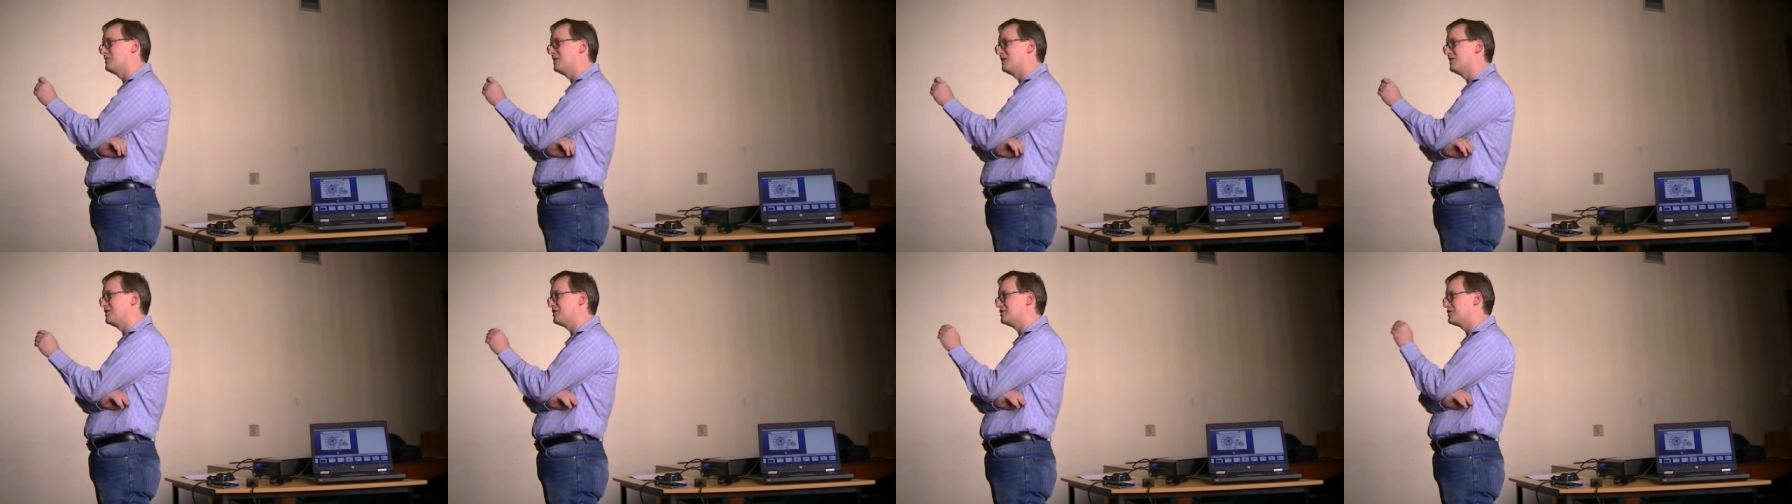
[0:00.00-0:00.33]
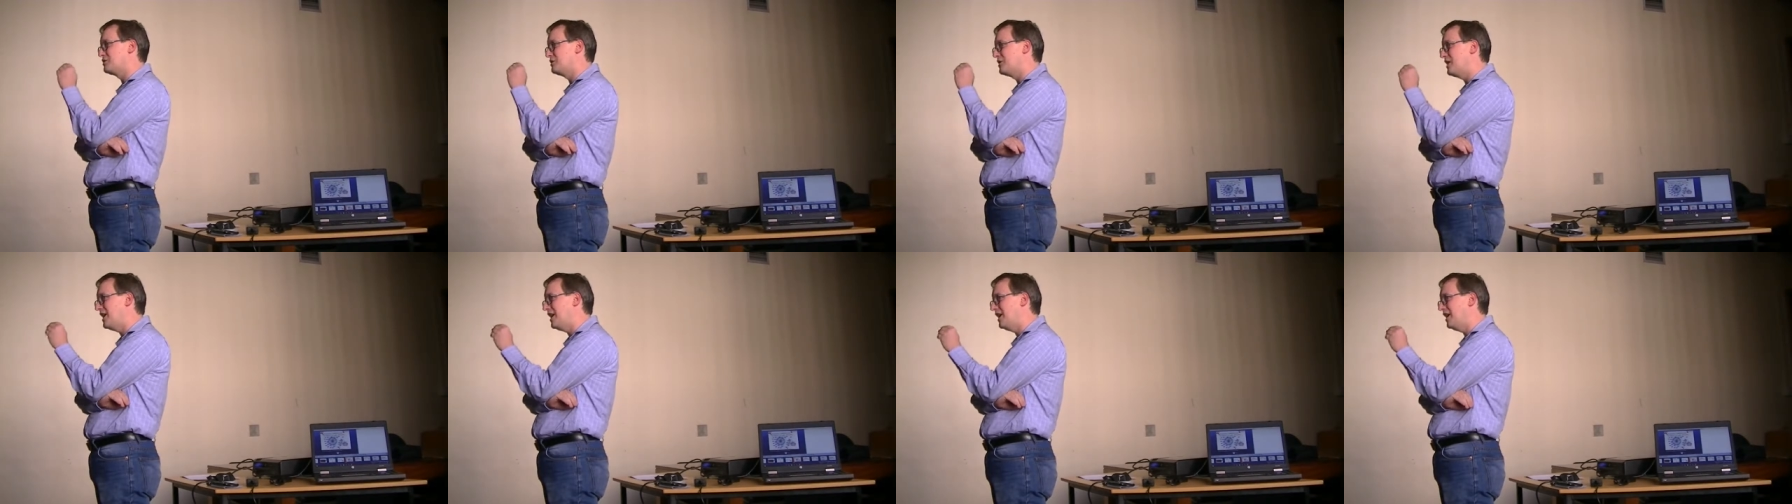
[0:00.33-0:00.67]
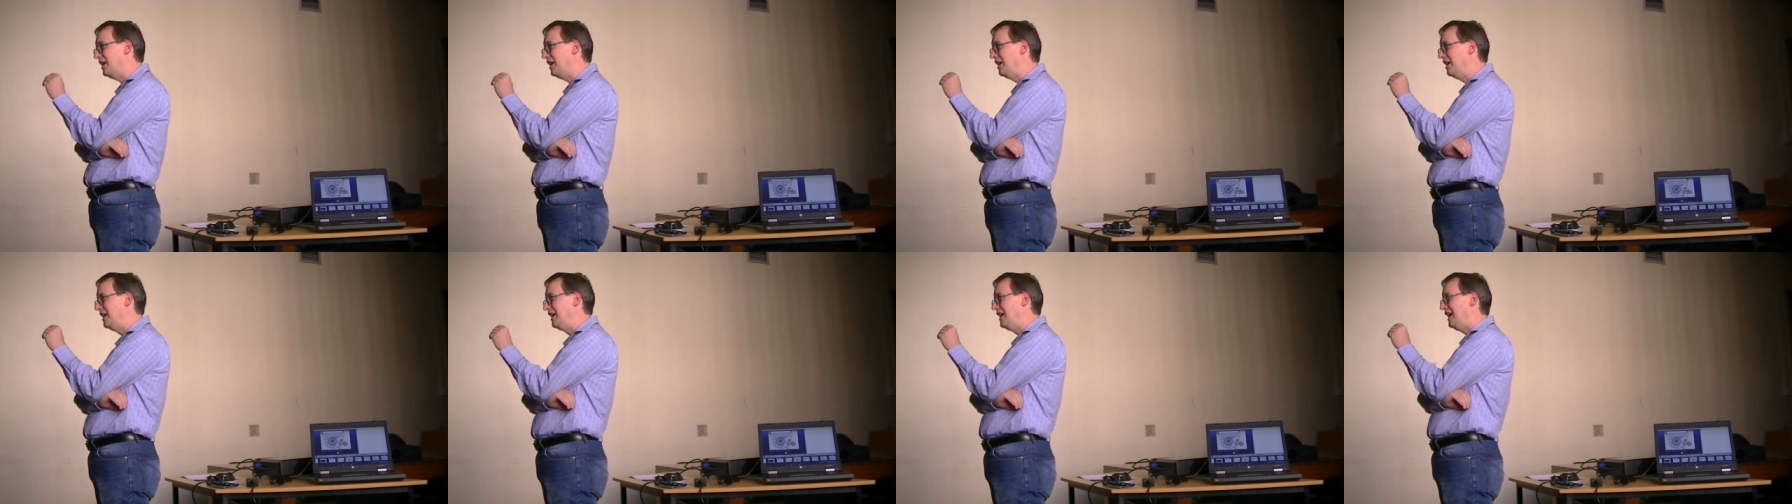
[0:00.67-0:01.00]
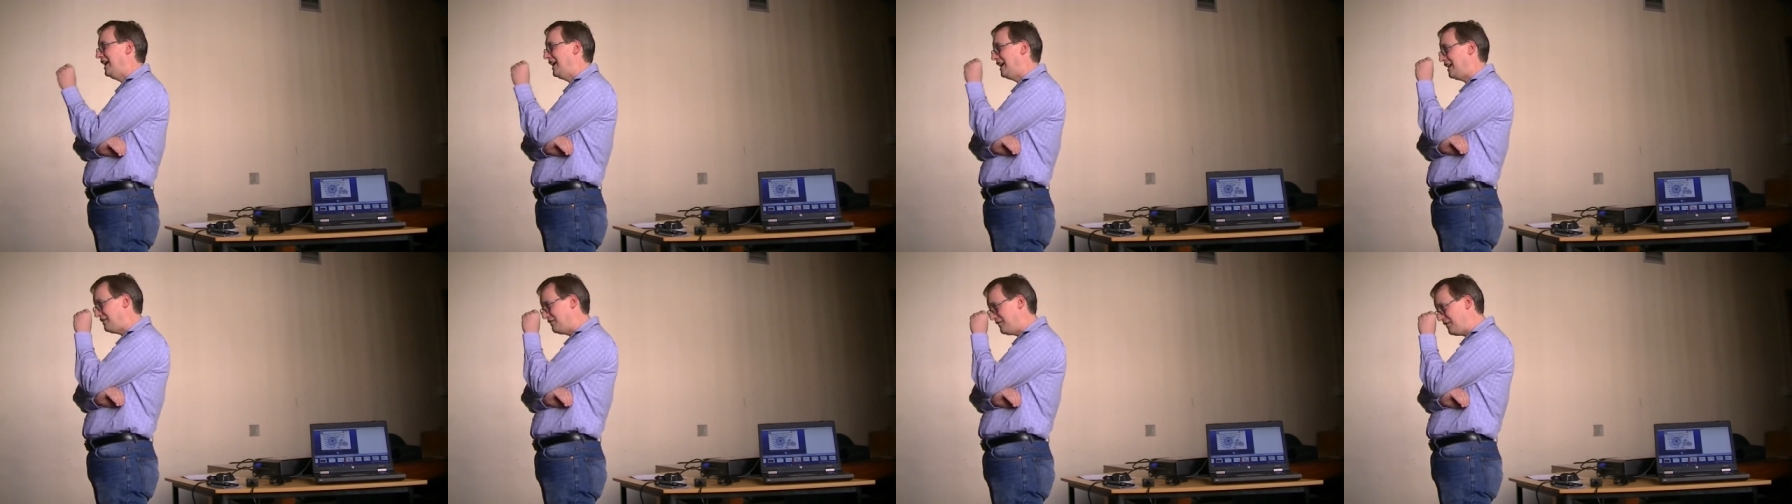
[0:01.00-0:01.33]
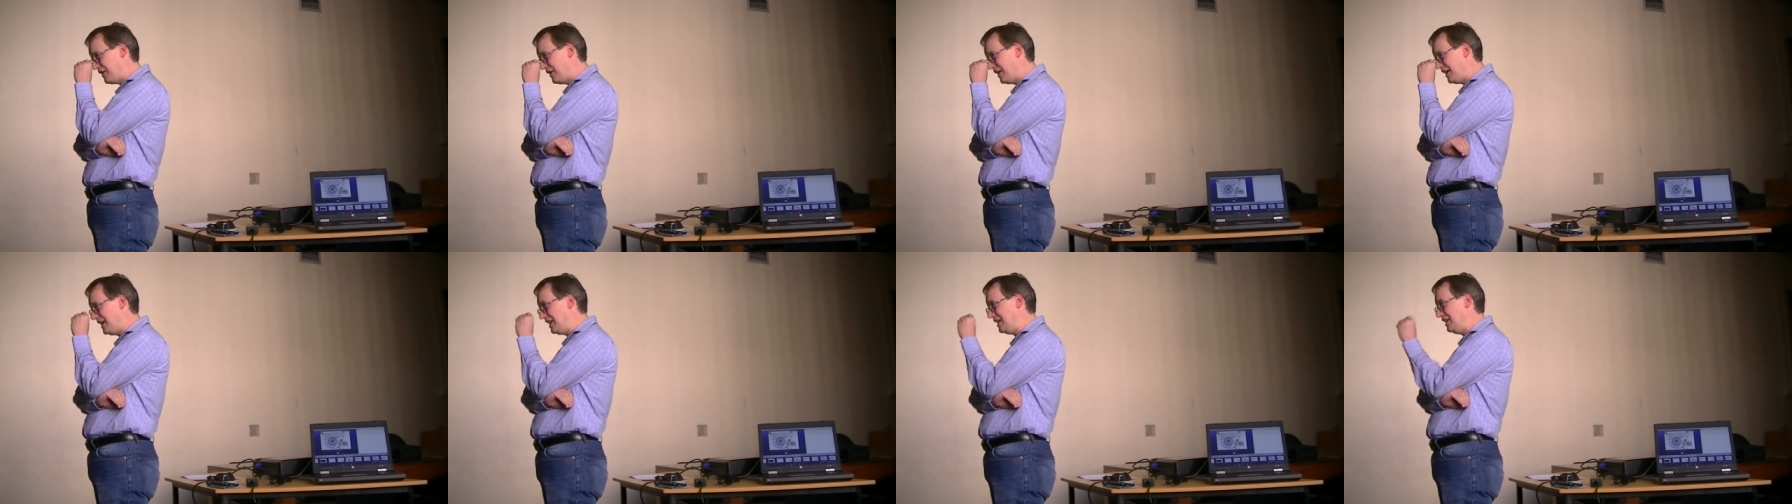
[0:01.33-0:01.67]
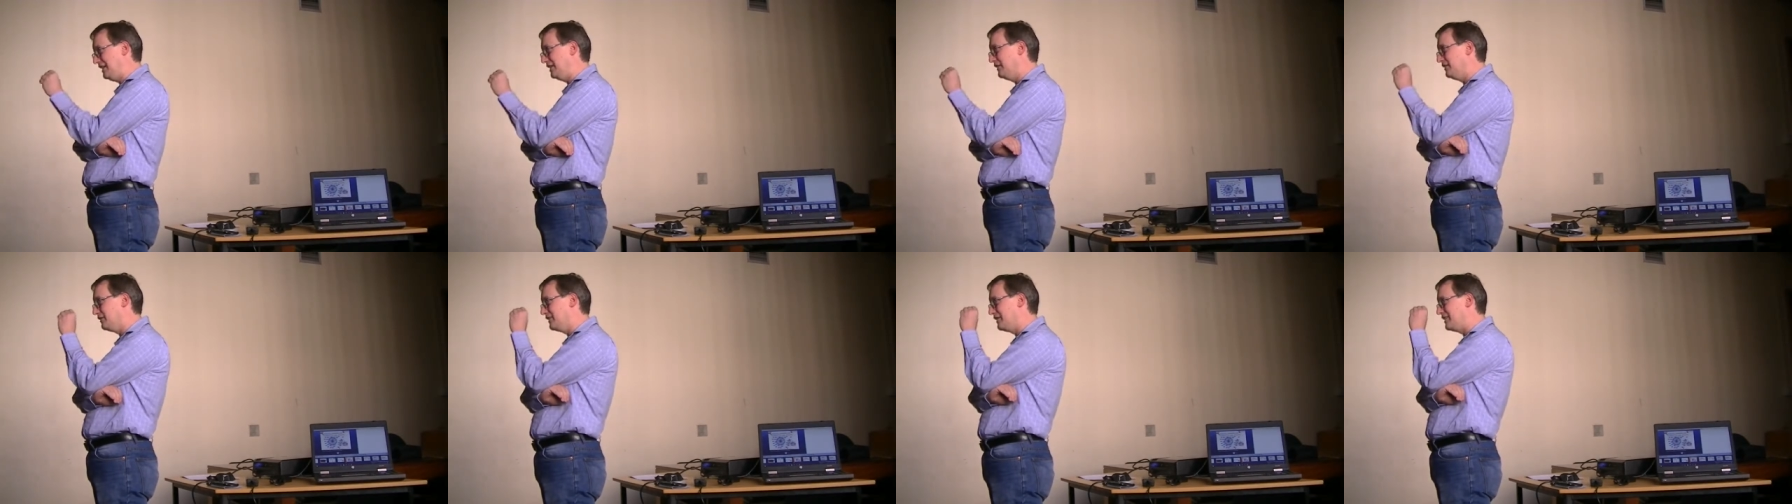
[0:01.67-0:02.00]
me that Trey had a very
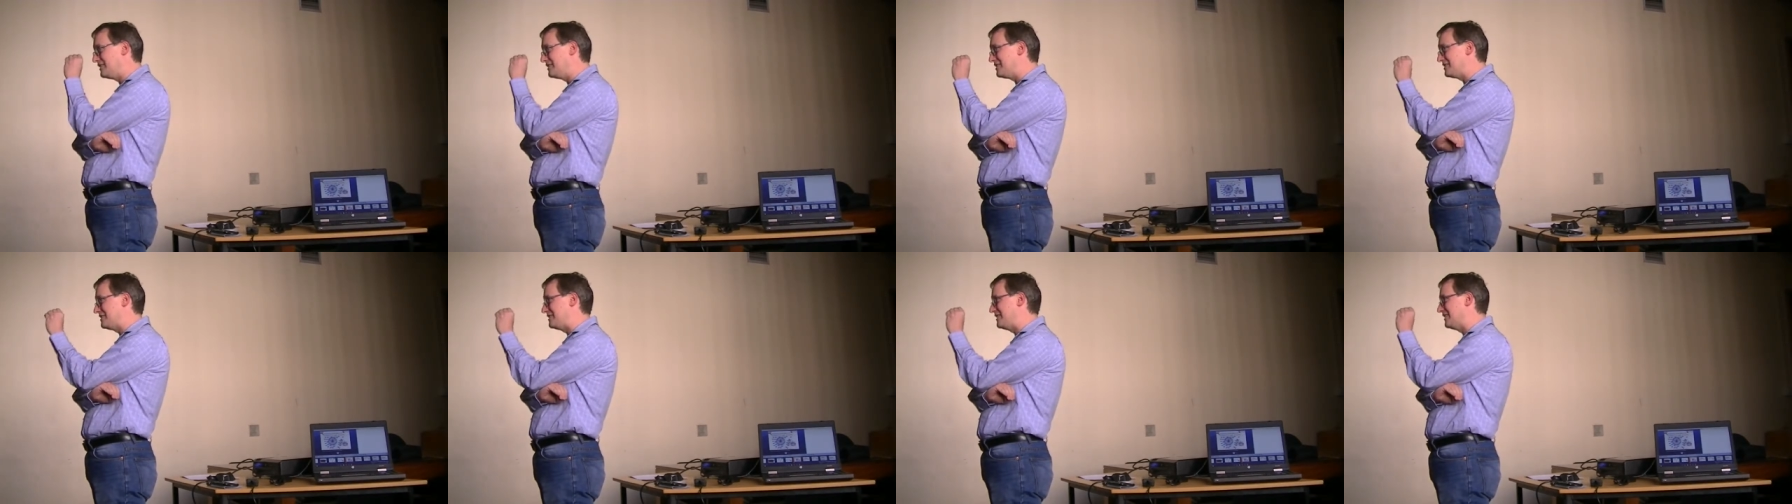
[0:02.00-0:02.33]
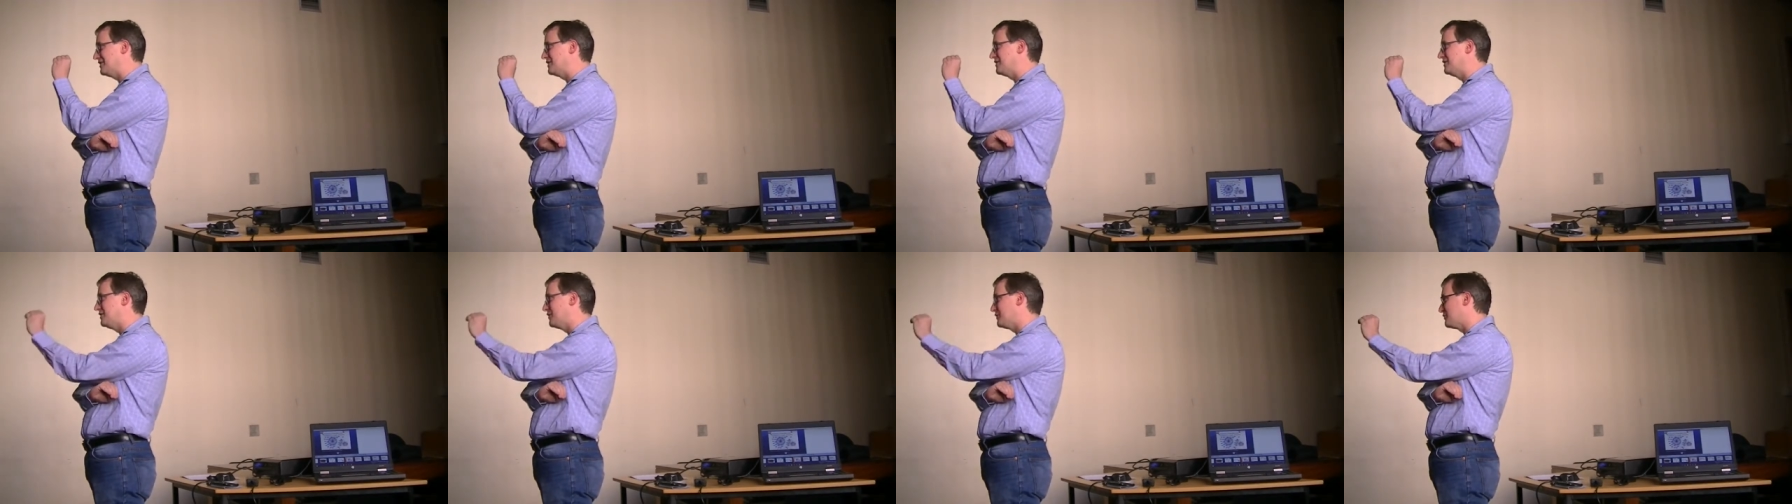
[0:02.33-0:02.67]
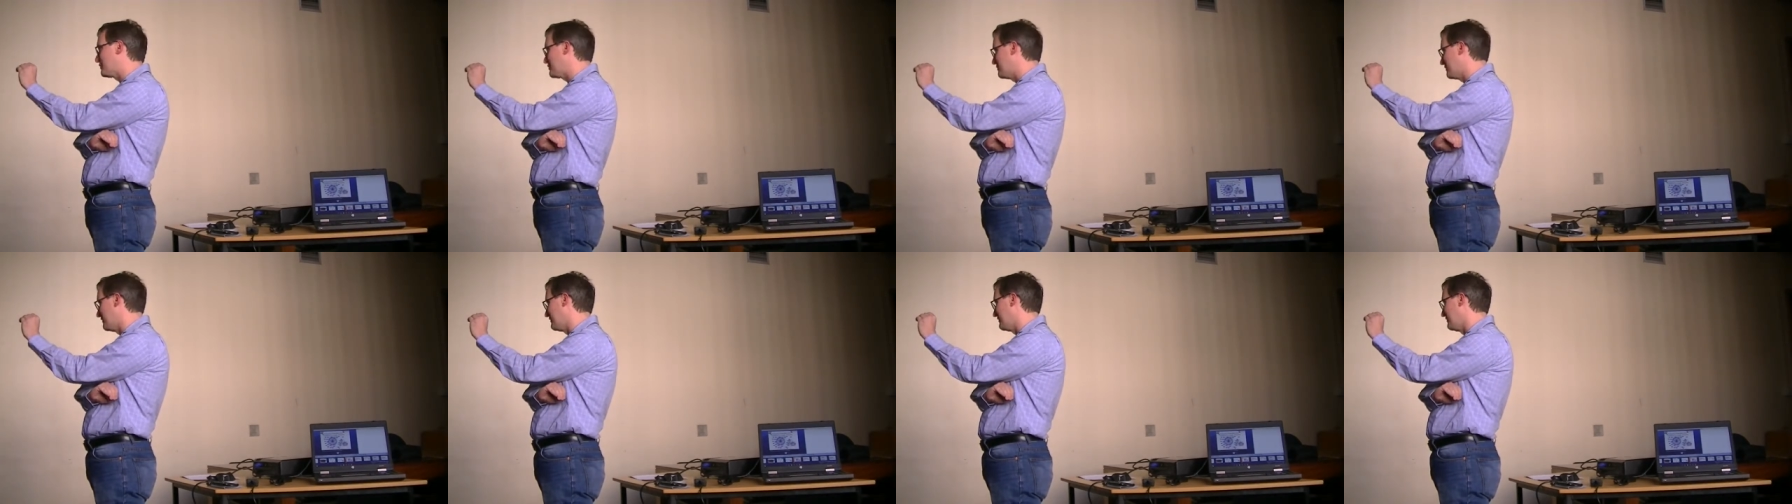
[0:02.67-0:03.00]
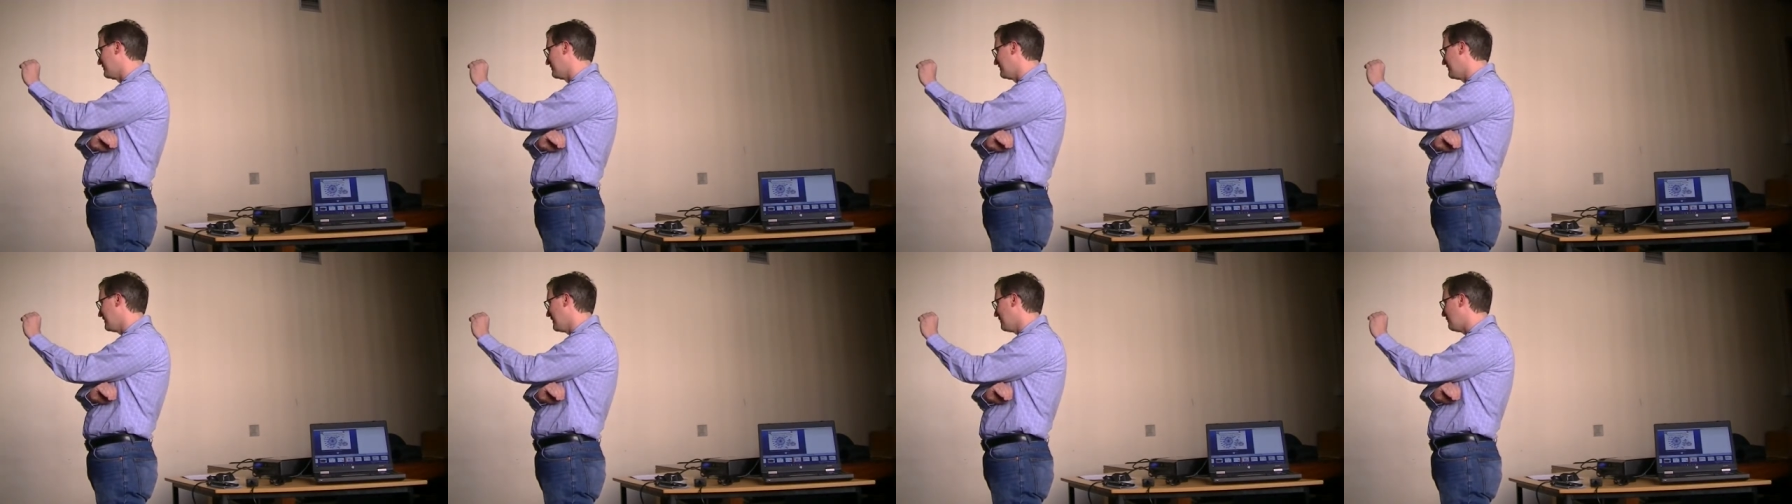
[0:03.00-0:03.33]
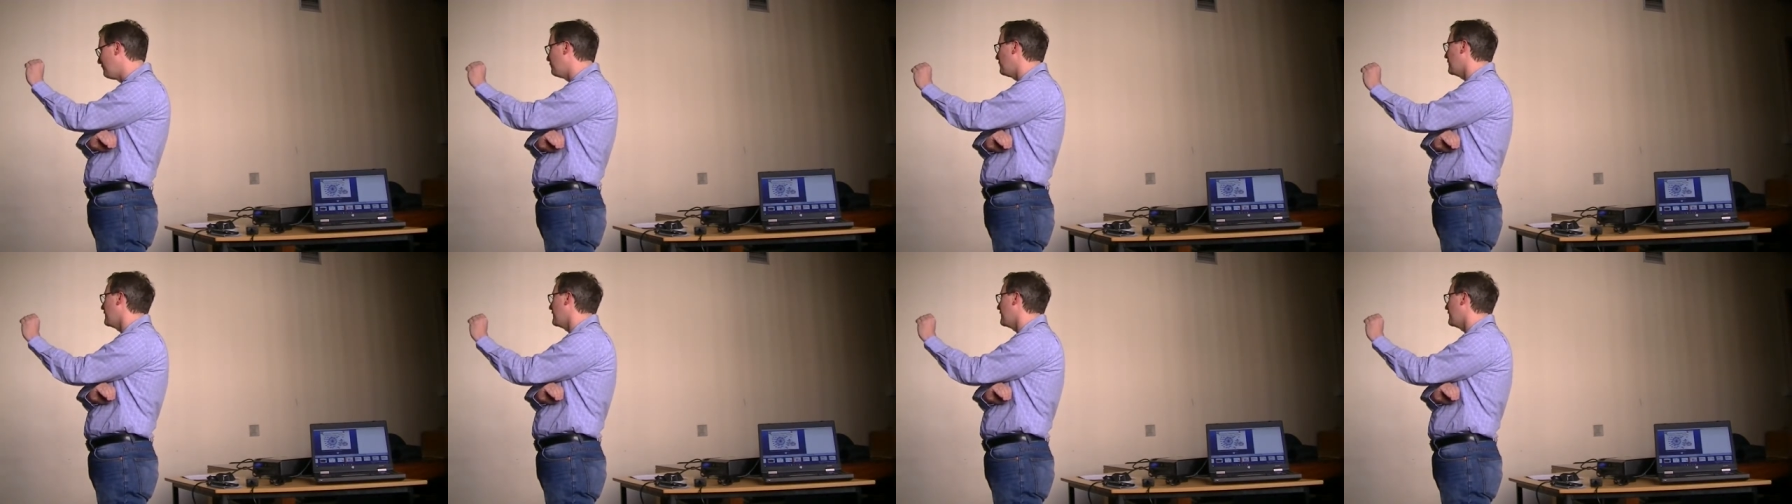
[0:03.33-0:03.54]
clear and distinct notion of